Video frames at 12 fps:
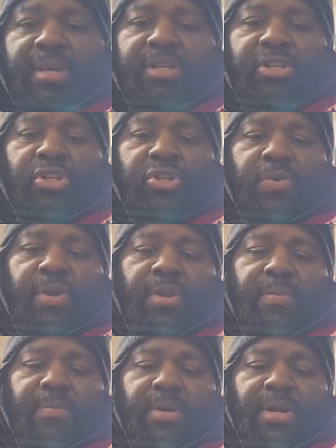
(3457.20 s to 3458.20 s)
a
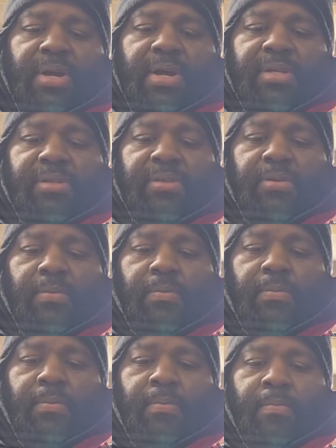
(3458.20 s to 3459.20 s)
Stream Custom,
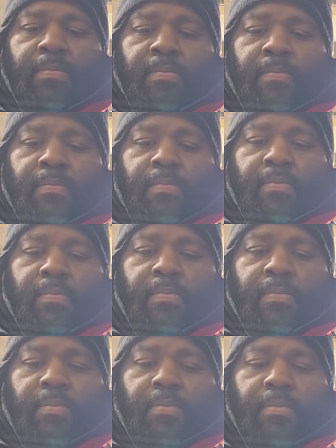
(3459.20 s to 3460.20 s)

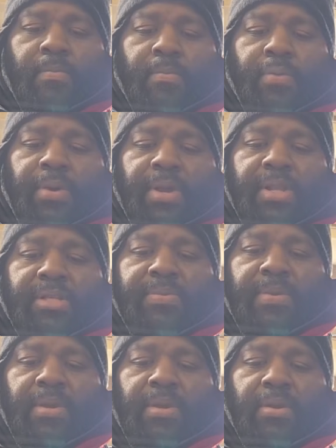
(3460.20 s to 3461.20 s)
brand
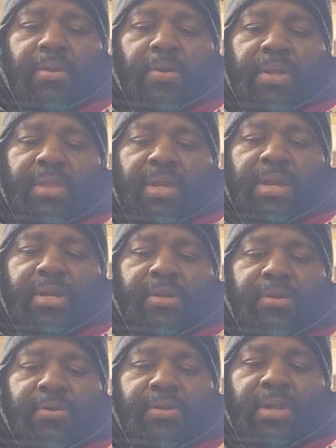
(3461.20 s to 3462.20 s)
spanking new. I think I
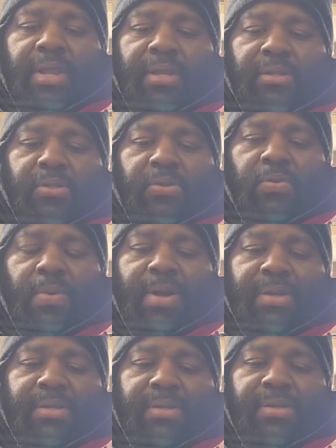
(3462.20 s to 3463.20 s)
used it like
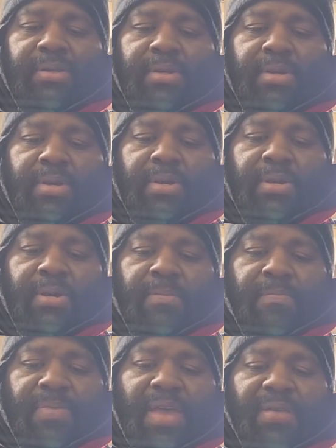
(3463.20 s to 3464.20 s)
twice
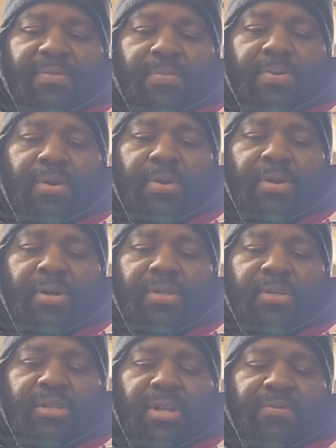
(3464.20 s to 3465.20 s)
after putting all of
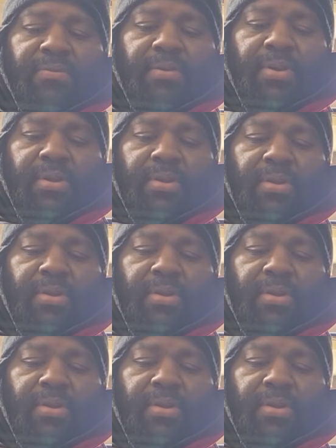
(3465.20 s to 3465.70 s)
the stuff on it.